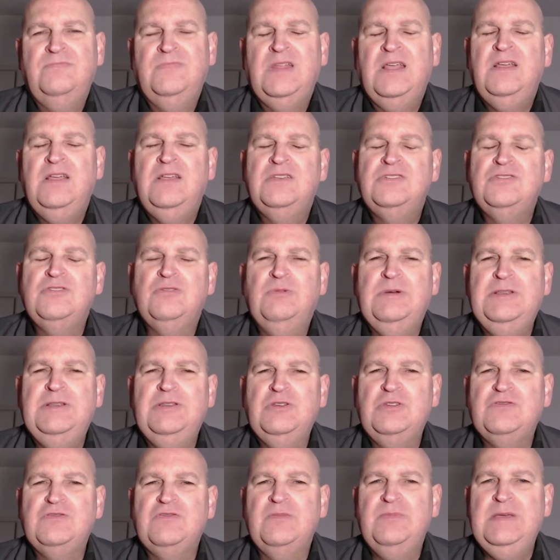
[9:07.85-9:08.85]
So
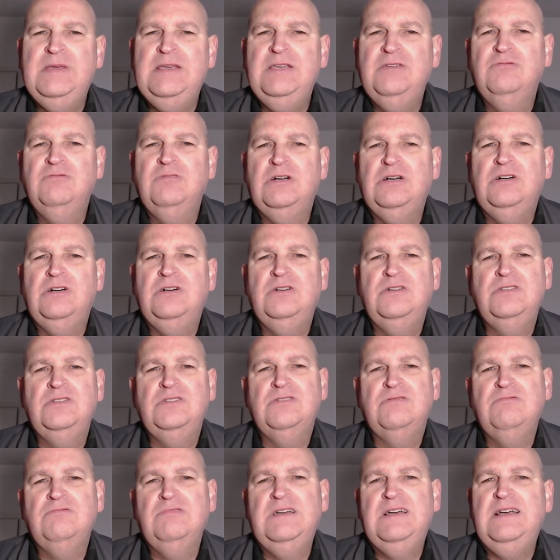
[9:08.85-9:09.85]
Windows for me
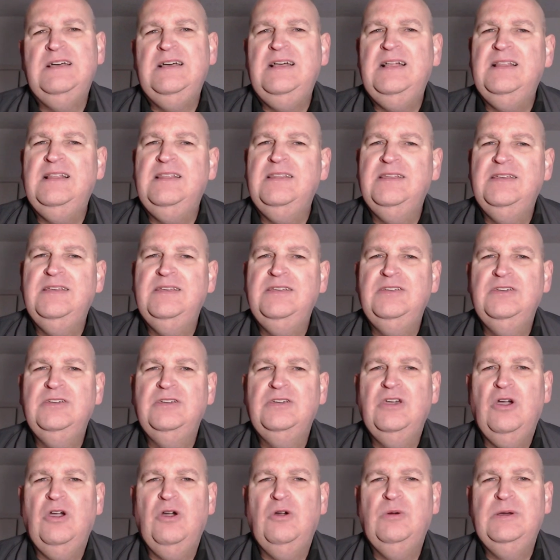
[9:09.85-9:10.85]
was, well, there you
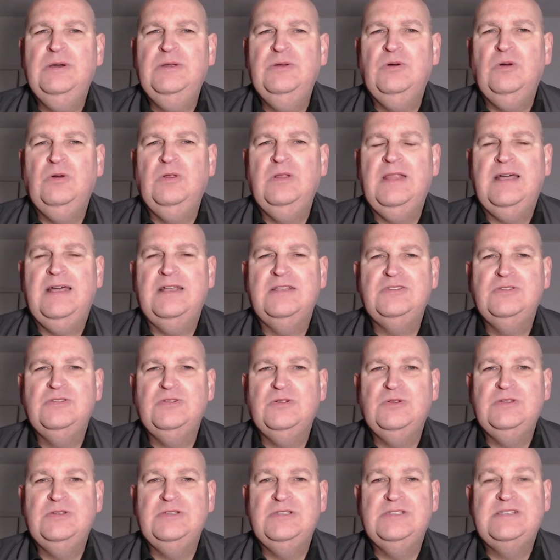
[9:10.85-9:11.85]
go, and all that
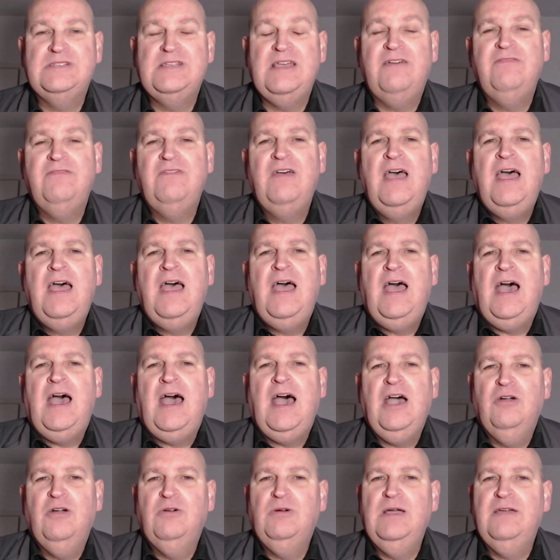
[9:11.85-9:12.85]
sort of stuff.
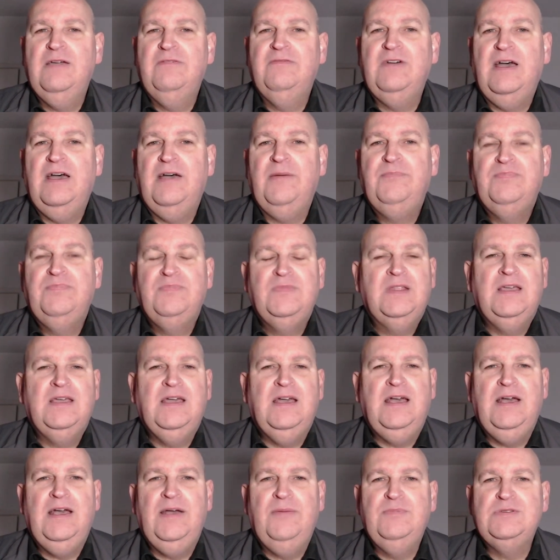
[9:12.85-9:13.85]
However,
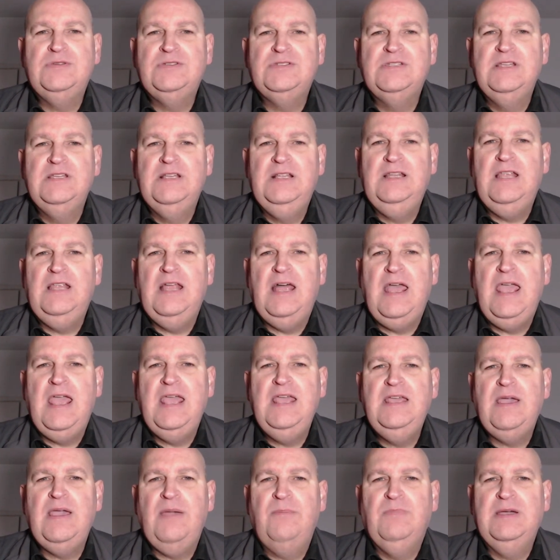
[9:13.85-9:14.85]
still
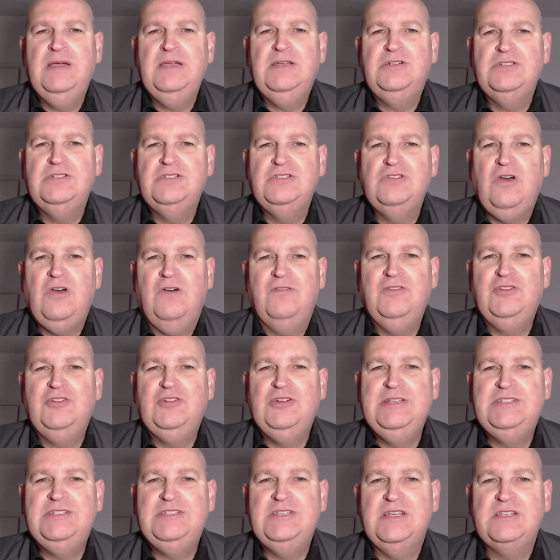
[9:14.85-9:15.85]
a Microsoft
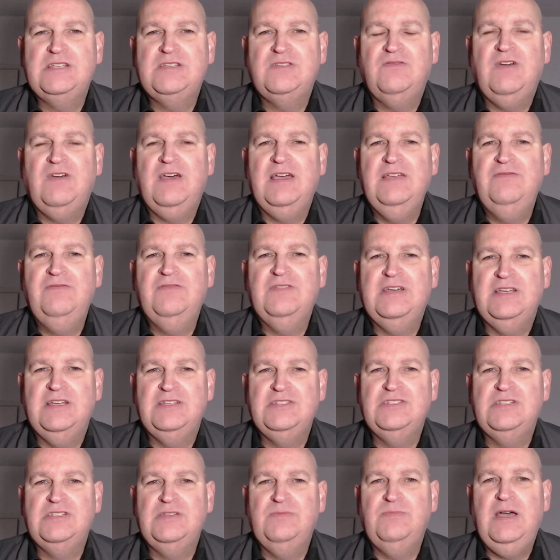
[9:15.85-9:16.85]
365
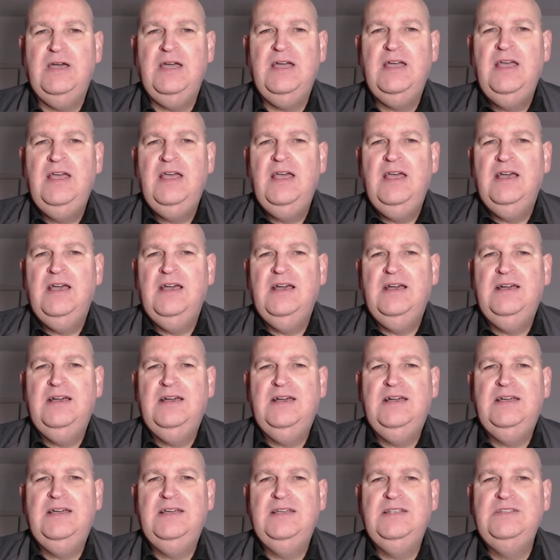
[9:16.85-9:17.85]
customer,
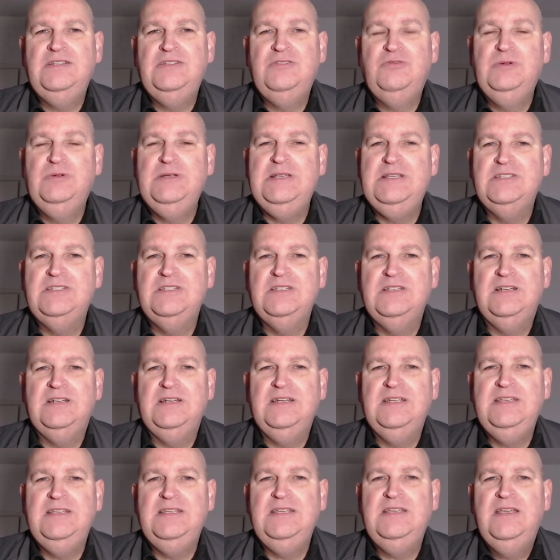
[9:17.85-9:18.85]
and
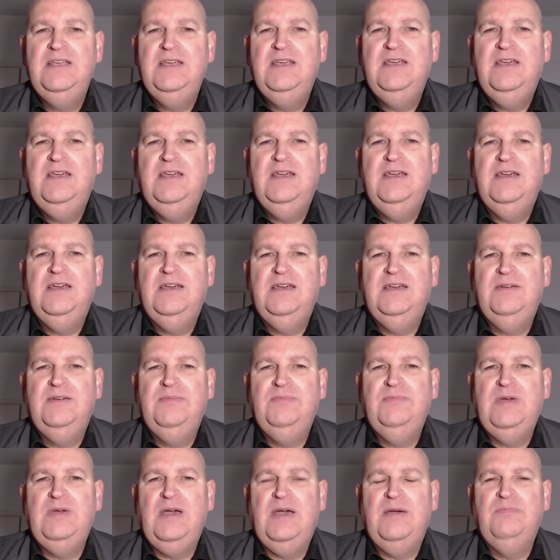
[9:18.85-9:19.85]
recently
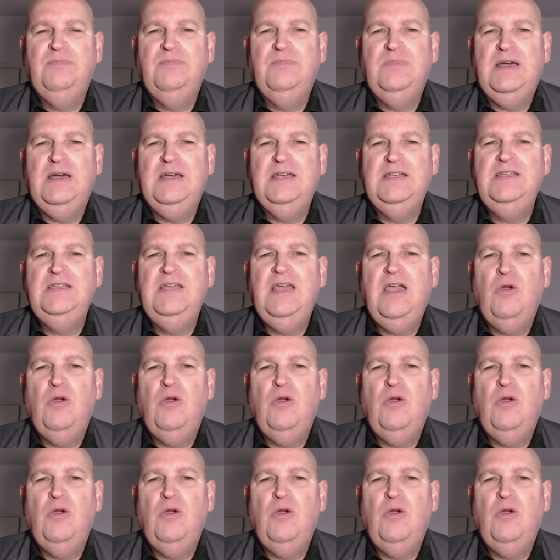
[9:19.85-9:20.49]
my